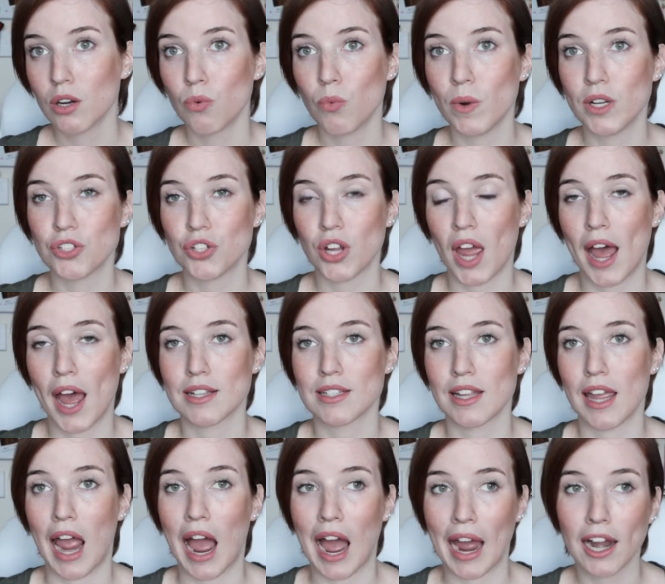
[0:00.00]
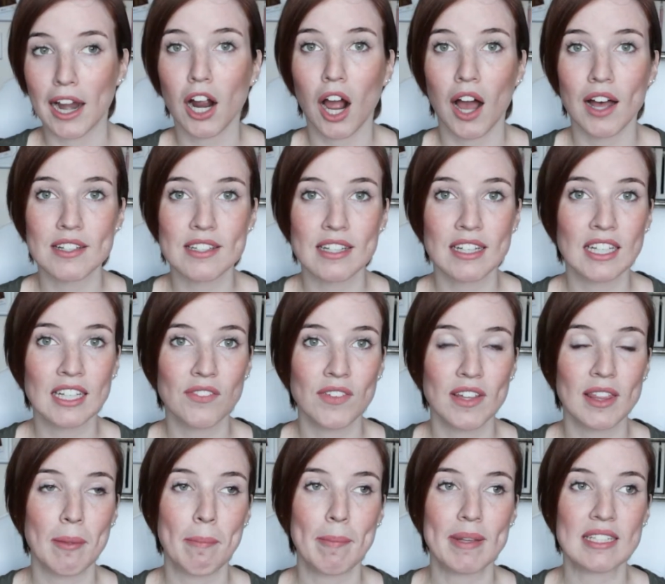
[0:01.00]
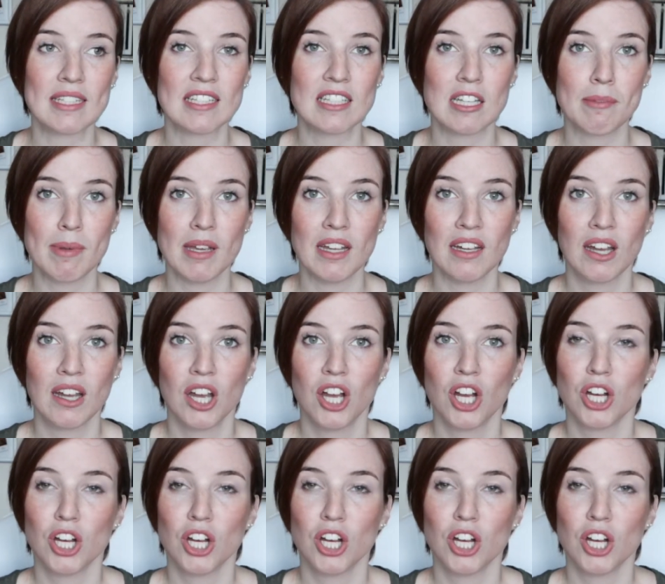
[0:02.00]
which has a higher cost of living than Mississippi.